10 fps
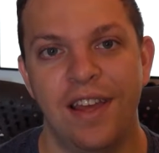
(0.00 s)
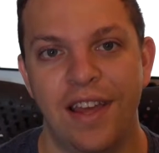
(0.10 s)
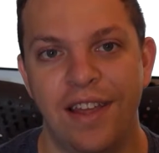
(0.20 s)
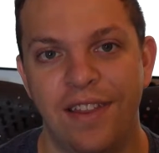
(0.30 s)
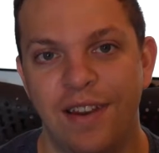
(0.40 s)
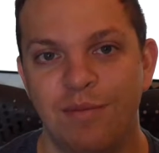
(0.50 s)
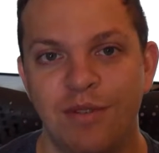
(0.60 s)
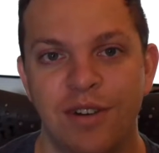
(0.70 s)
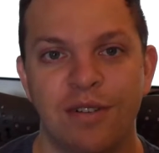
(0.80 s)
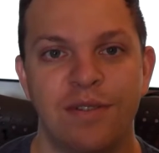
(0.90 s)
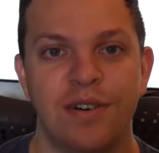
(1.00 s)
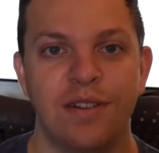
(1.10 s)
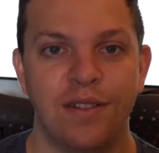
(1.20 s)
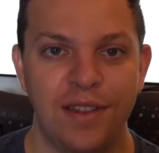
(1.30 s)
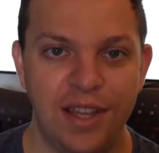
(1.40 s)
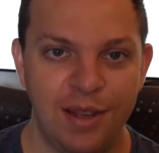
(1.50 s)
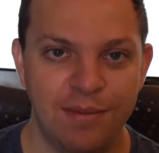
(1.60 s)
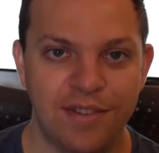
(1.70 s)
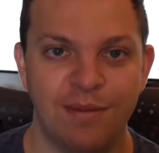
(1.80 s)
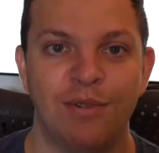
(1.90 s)
and then I've moved over the
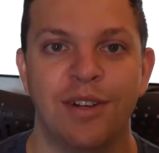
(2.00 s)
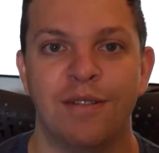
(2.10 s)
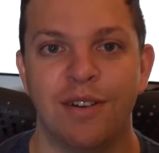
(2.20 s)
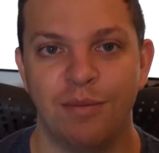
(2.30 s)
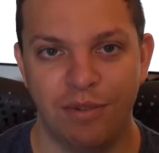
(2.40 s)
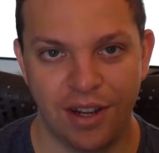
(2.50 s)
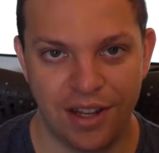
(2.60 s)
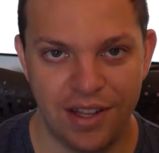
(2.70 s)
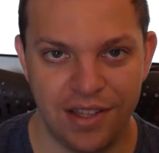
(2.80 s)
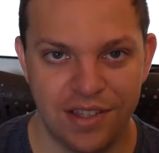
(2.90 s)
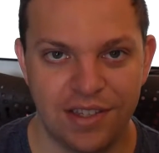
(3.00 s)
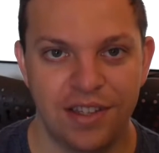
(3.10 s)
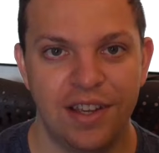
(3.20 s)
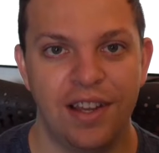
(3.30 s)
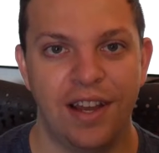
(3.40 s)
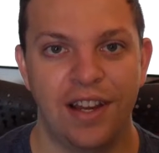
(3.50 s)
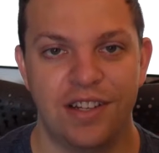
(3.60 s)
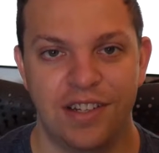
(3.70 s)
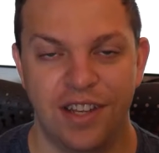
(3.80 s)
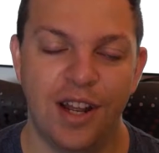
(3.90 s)
themes, I've moved over the plugins. I
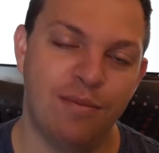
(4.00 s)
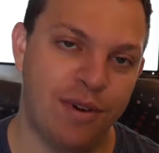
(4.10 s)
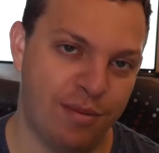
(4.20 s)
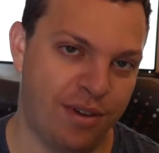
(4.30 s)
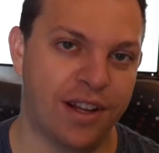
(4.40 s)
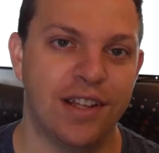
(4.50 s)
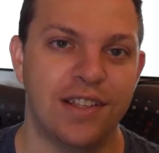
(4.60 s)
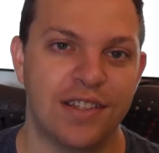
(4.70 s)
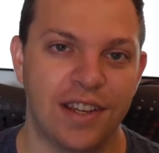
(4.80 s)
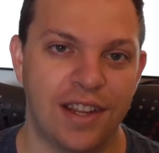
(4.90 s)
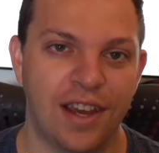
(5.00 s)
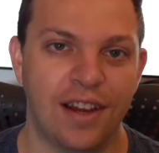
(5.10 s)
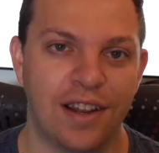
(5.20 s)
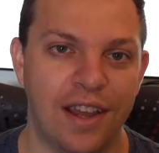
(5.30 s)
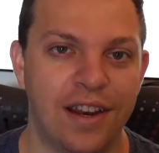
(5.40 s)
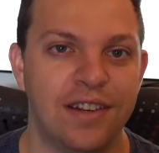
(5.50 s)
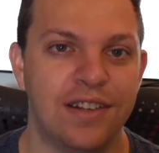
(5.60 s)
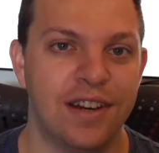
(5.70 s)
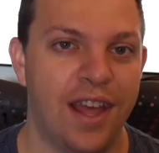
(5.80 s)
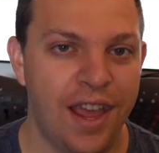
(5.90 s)
just set up my plugins again
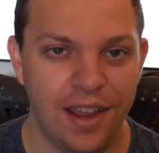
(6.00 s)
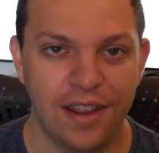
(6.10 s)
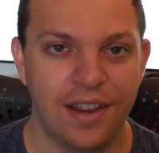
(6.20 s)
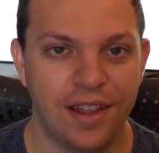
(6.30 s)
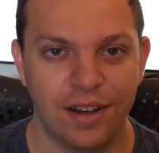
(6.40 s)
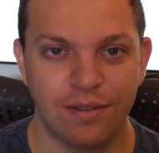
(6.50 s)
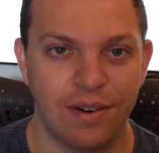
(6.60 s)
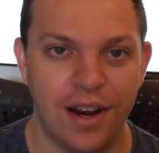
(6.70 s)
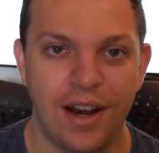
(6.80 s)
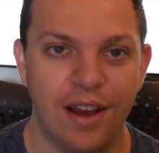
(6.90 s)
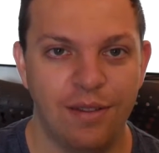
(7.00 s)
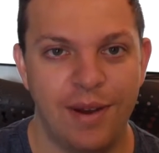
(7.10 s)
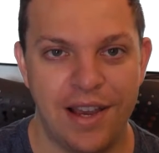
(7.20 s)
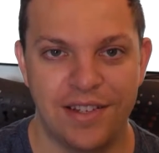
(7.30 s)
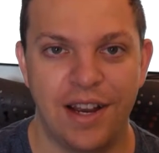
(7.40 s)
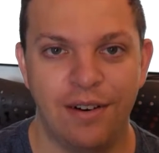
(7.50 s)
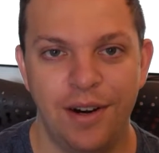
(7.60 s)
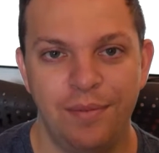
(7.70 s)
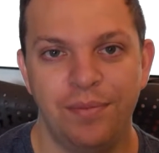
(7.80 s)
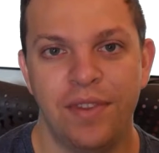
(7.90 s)
today, like right now, the past hour.